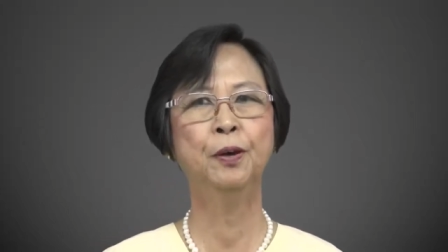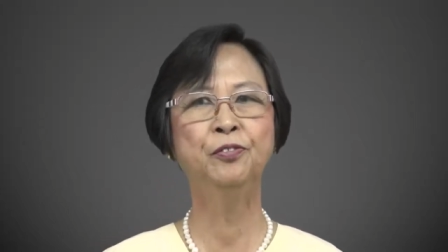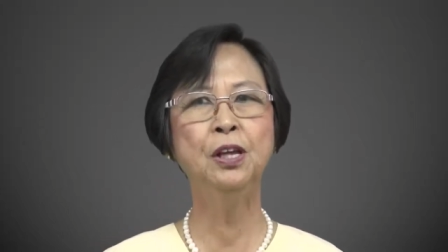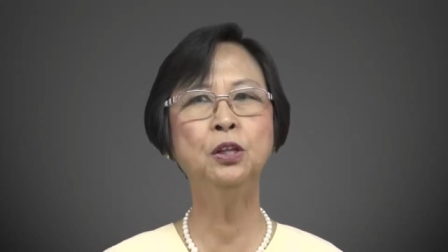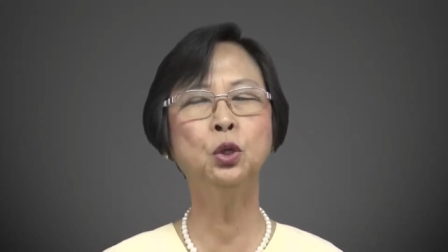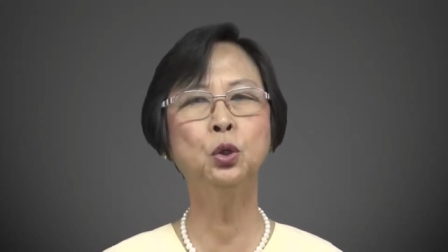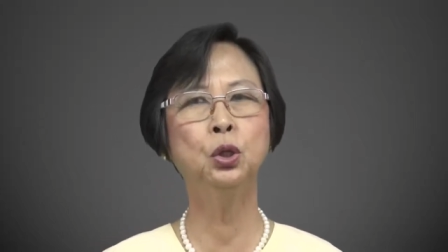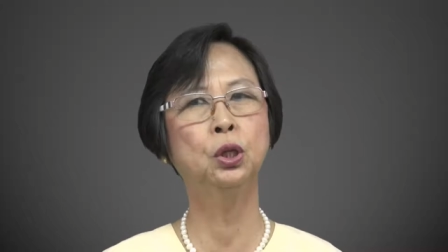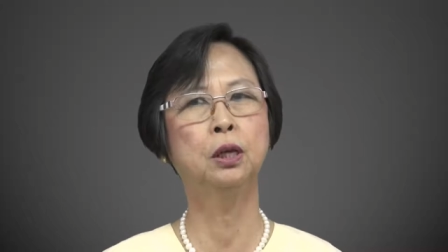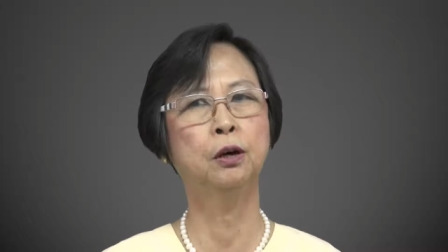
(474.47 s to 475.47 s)
15 to
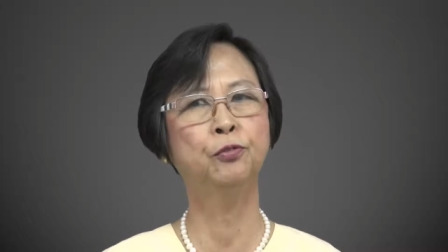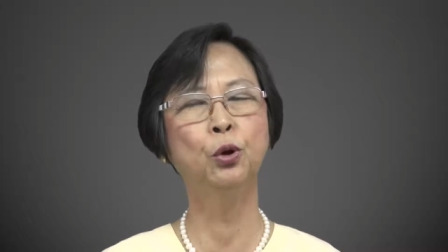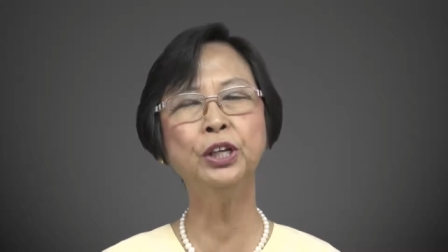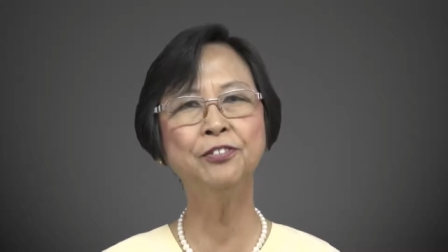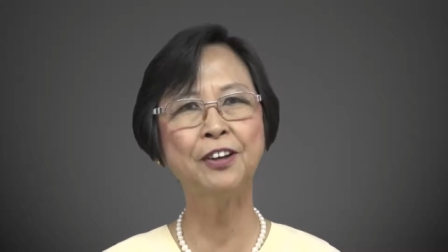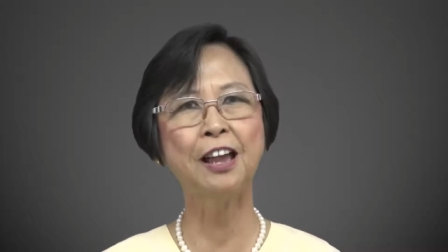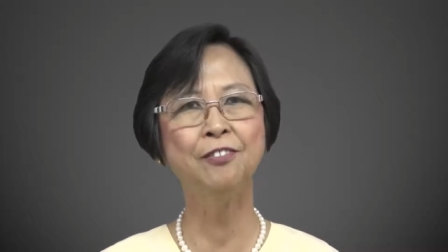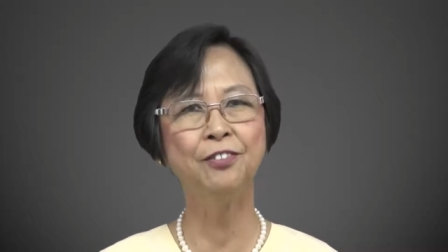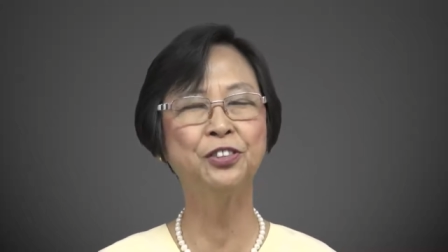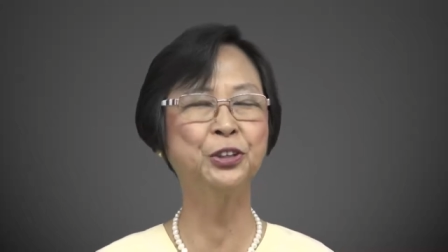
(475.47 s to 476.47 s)

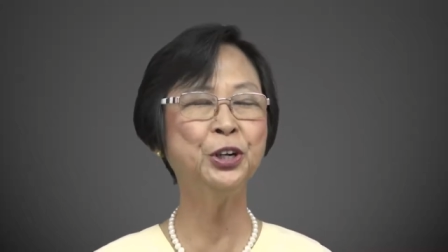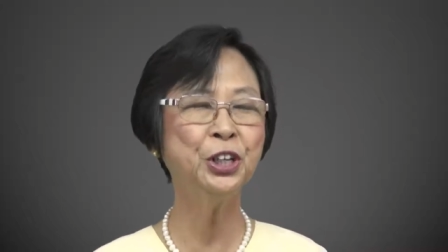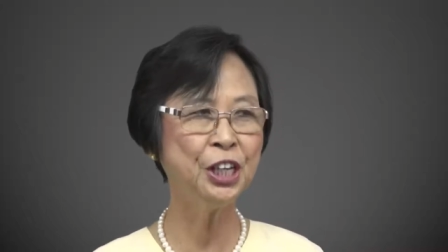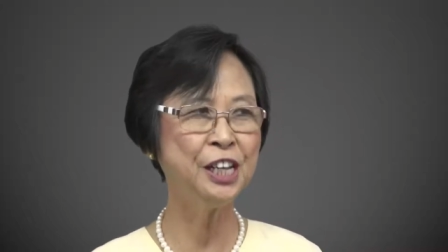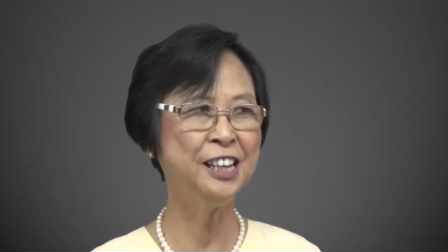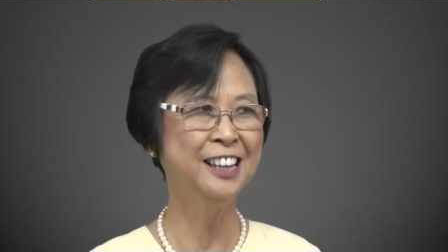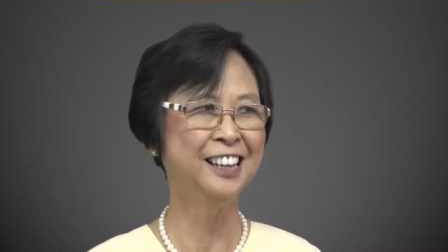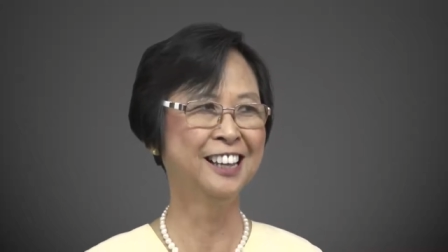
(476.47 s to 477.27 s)
45, 30